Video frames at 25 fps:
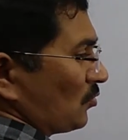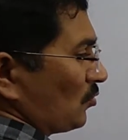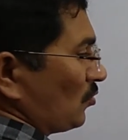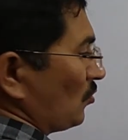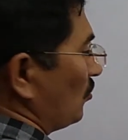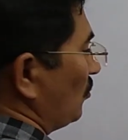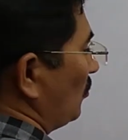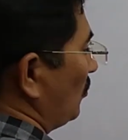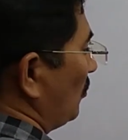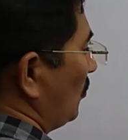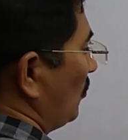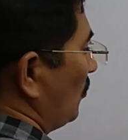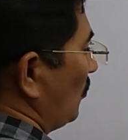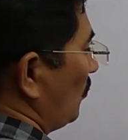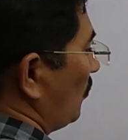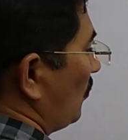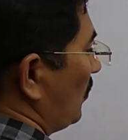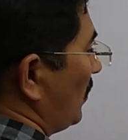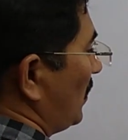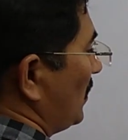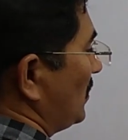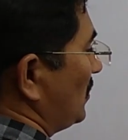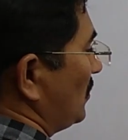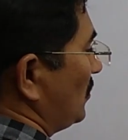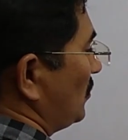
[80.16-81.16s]
to
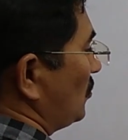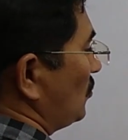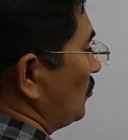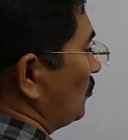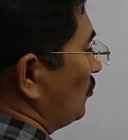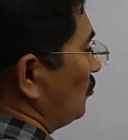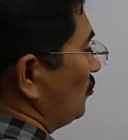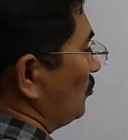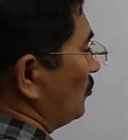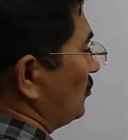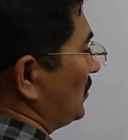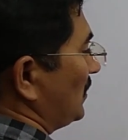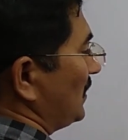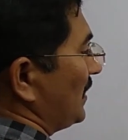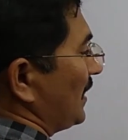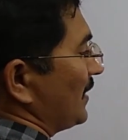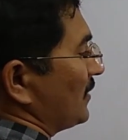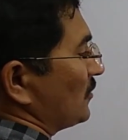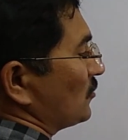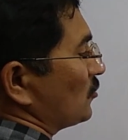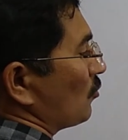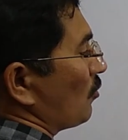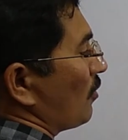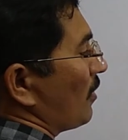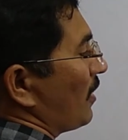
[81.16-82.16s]
1, 2, 3
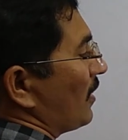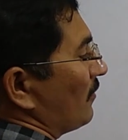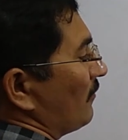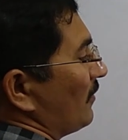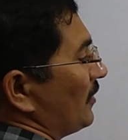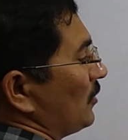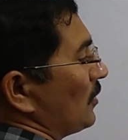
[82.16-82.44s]
and so on.